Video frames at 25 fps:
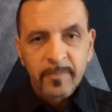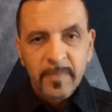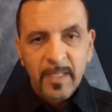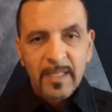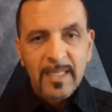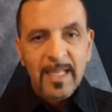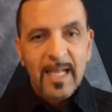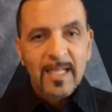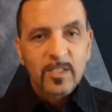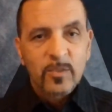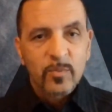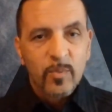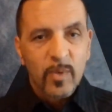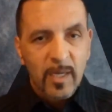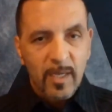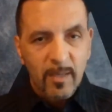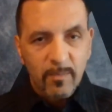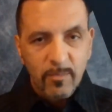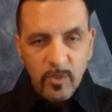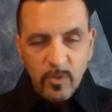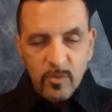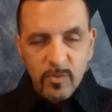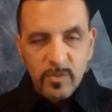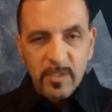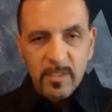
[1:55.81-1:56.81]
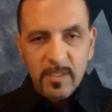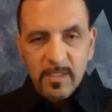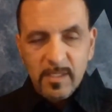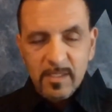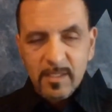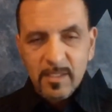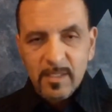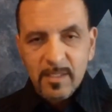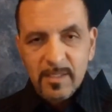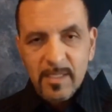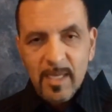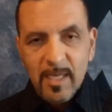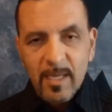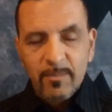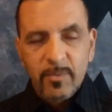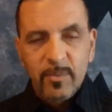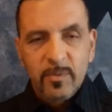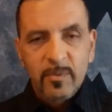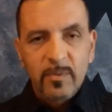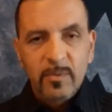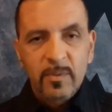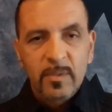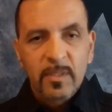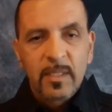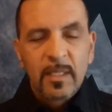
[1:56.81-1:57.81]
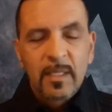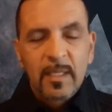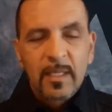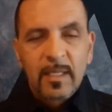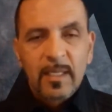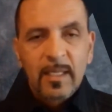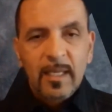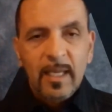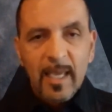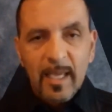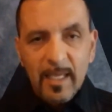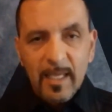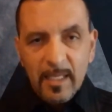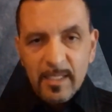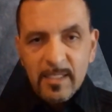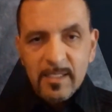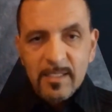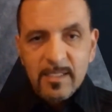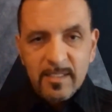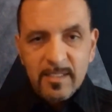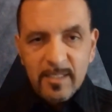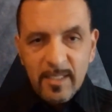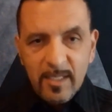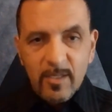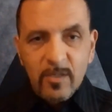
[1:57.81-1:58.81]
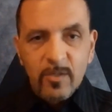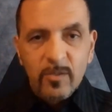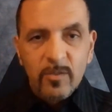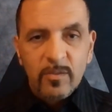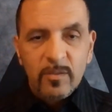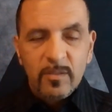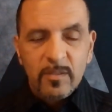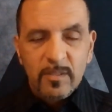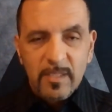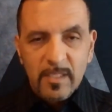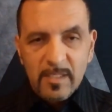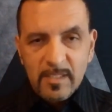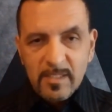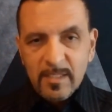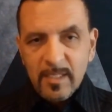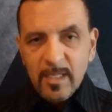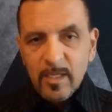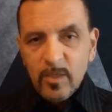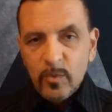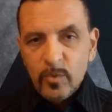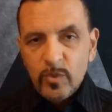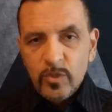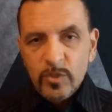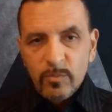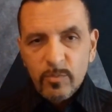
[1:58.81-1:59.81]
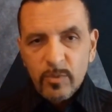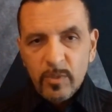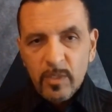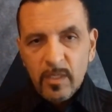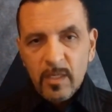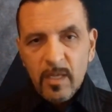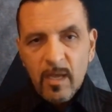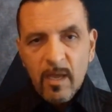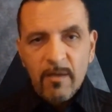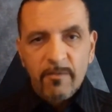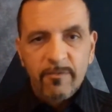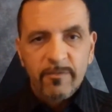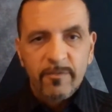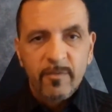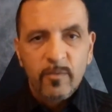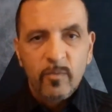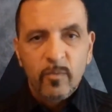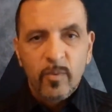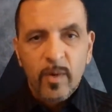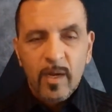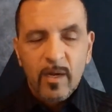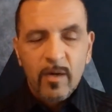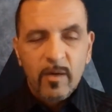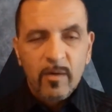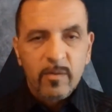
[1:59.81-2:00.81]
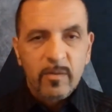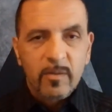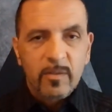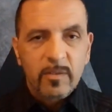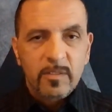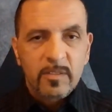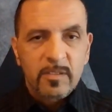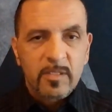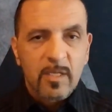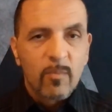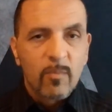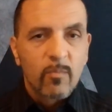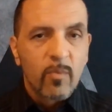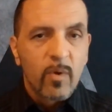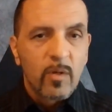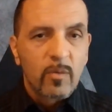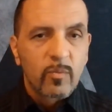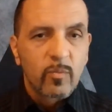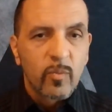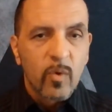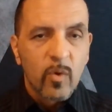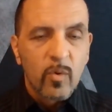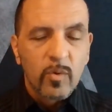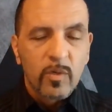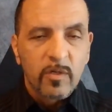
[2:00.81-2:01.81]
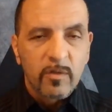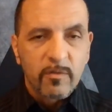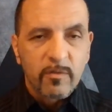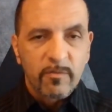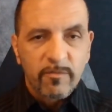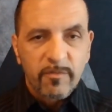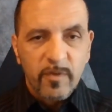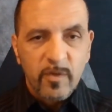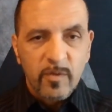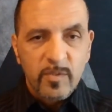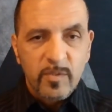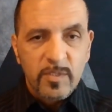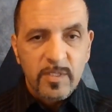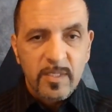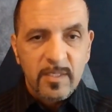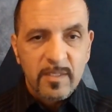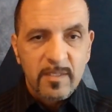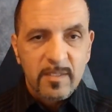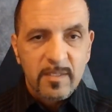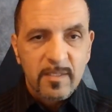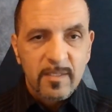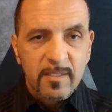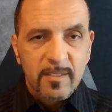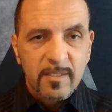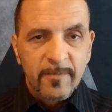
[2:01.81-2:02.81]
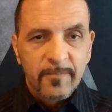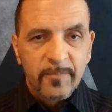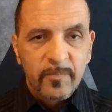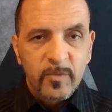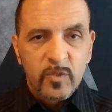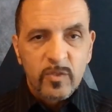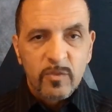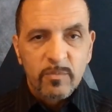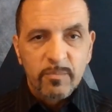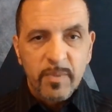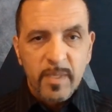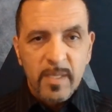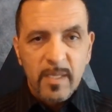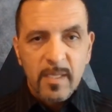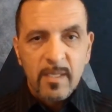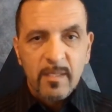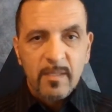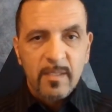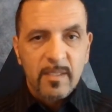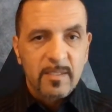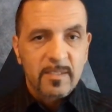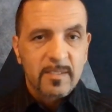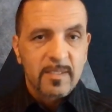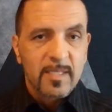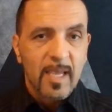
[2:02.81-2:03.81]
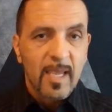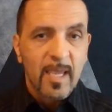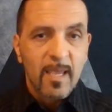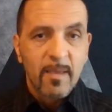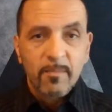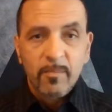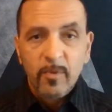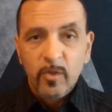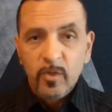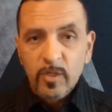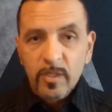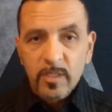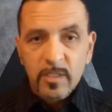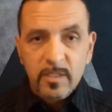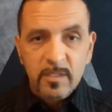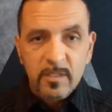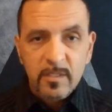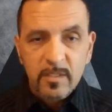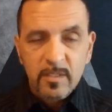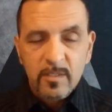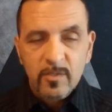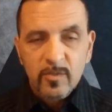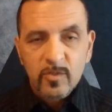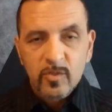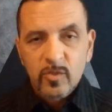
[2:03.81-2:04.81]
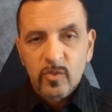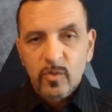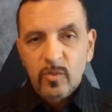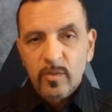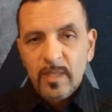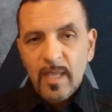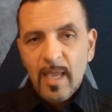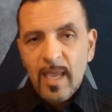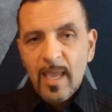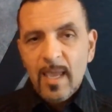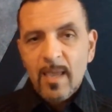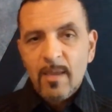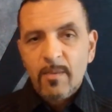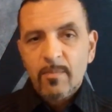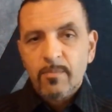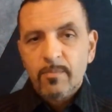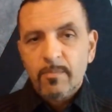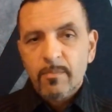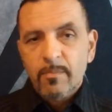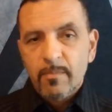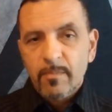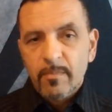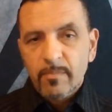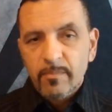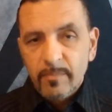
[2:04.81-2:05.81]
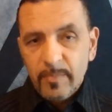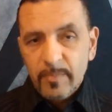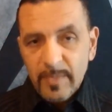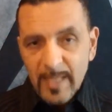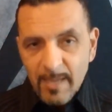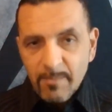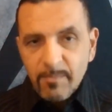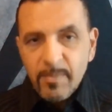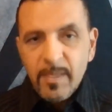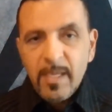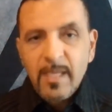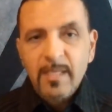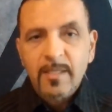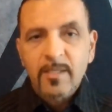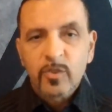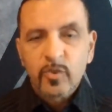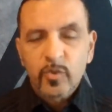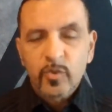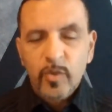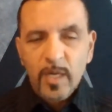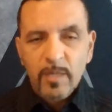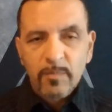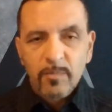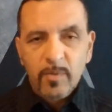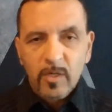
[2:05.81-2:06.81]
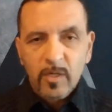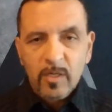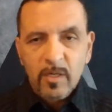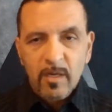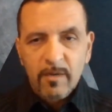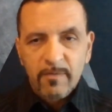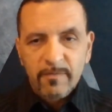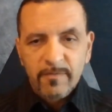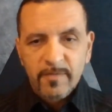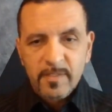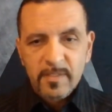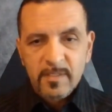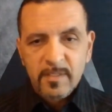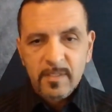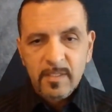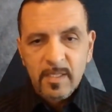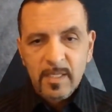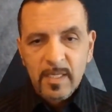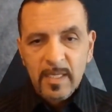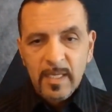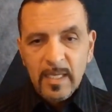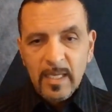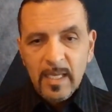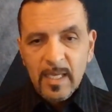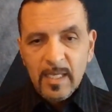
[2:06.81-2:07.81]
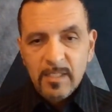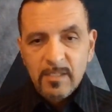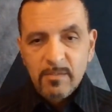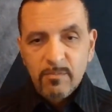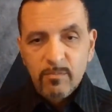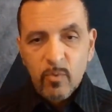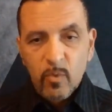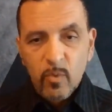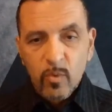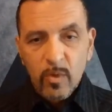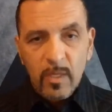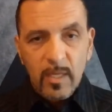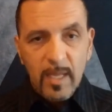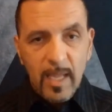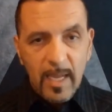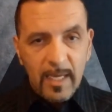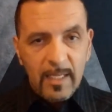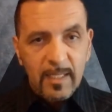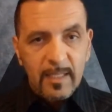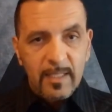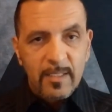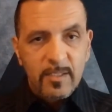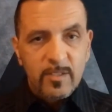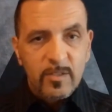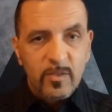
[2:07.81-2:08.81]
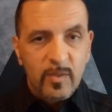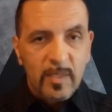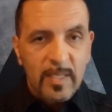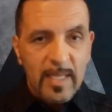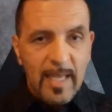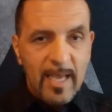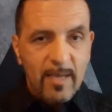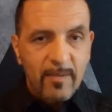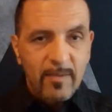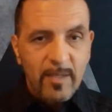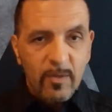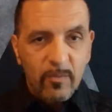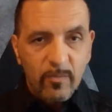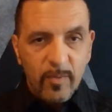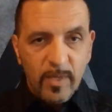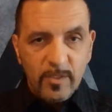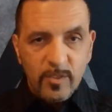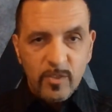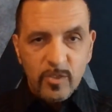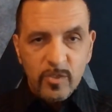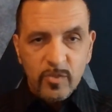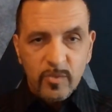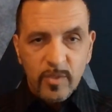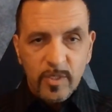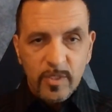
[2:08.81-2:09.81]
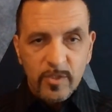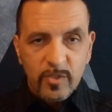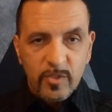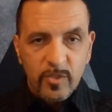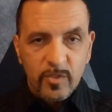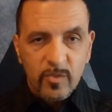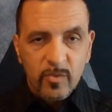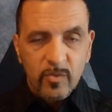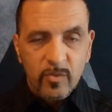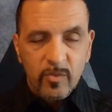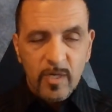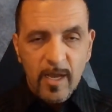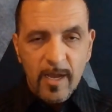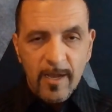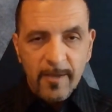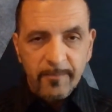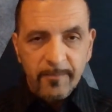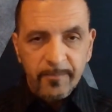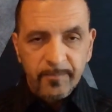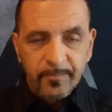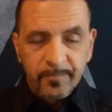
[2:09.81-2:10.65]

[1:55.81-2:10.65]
That's why I'm using this example. It is still distinguishable enough where someone won't confuse it to be the same goods. So they being the trademark office, is more likely to allow that registration or not.